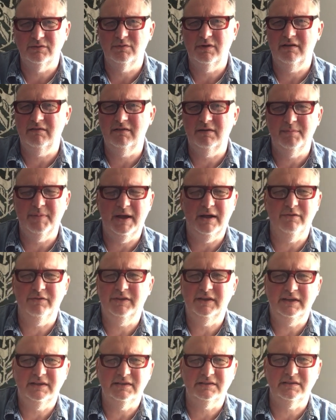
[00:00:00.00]
to worry
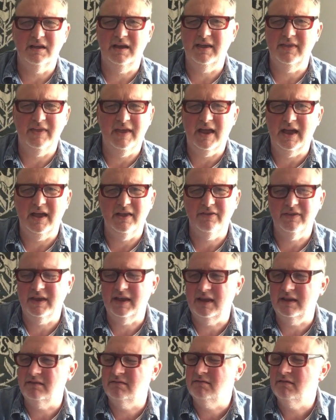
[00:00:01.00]
about things like that,
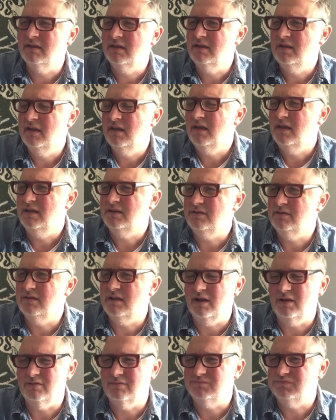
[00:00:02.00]
then, you
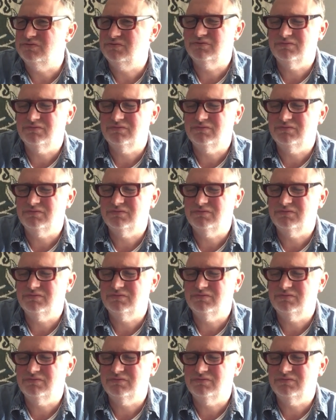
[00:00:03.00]
know,